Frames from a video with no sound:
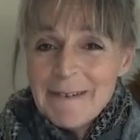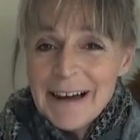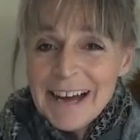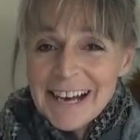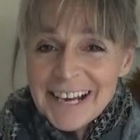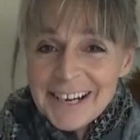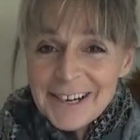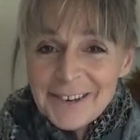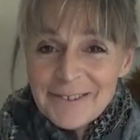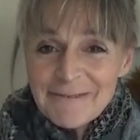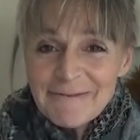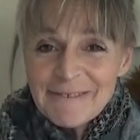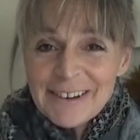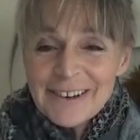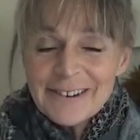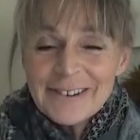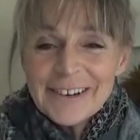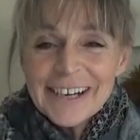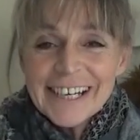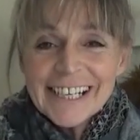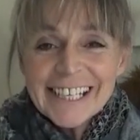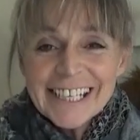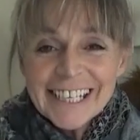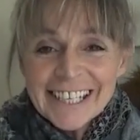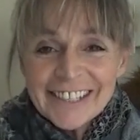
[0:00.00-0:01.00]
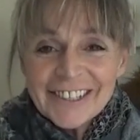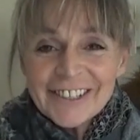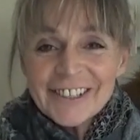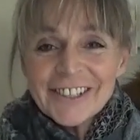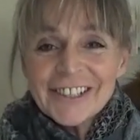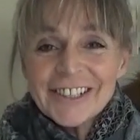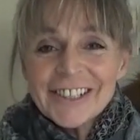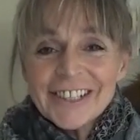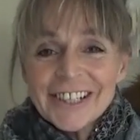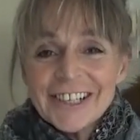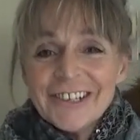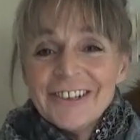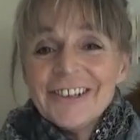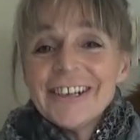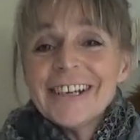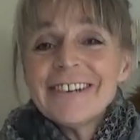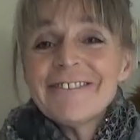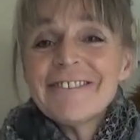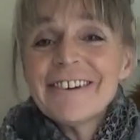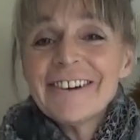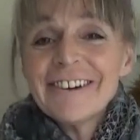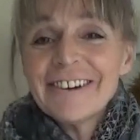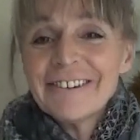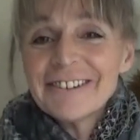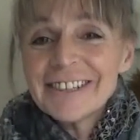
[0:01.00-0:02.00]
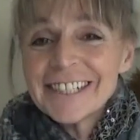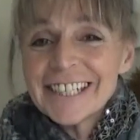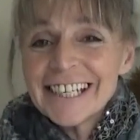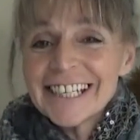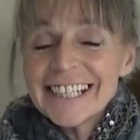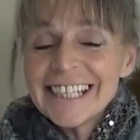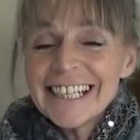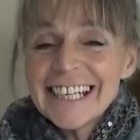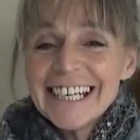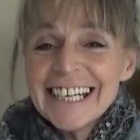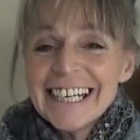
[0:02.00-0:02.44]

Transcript: back up now end to such a degree where I'm standing